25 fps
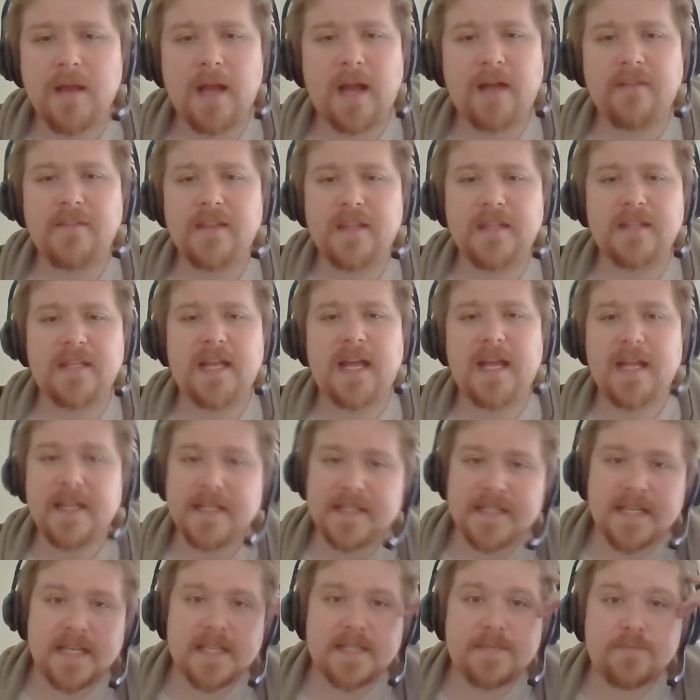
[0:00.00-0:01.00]
Other than that,
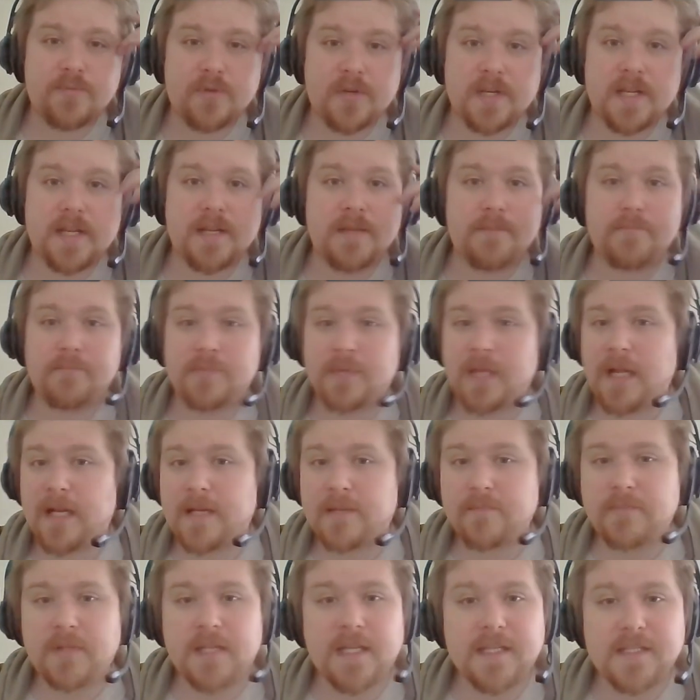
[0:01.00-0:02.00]
it's pretty
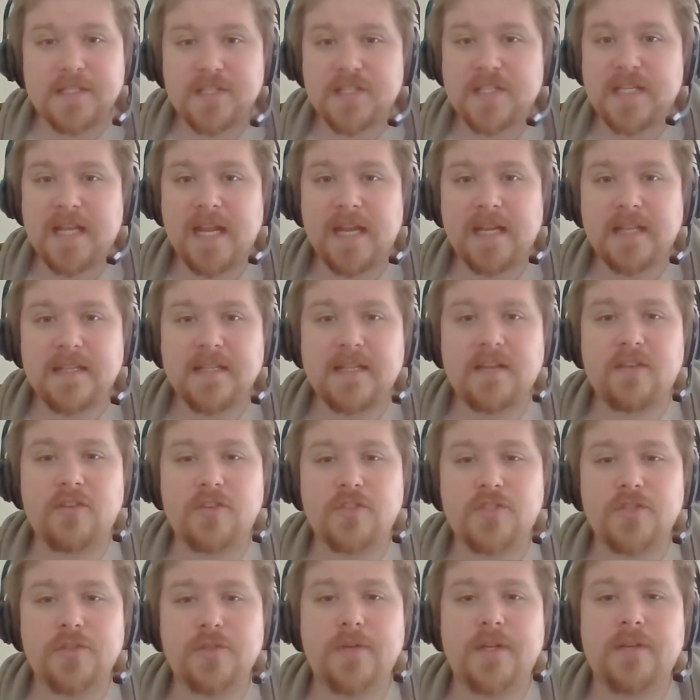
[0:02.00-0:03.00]
plug and play. Just get in there
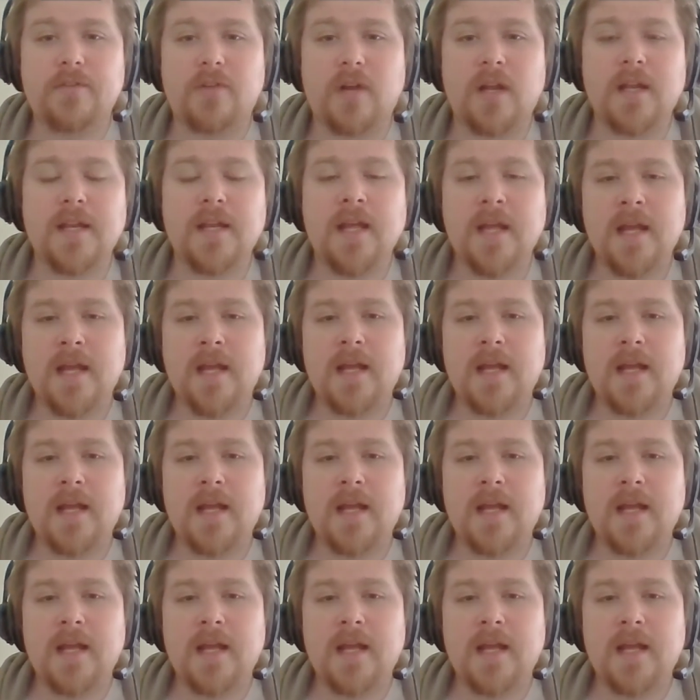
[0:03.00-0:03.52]
and do it, right?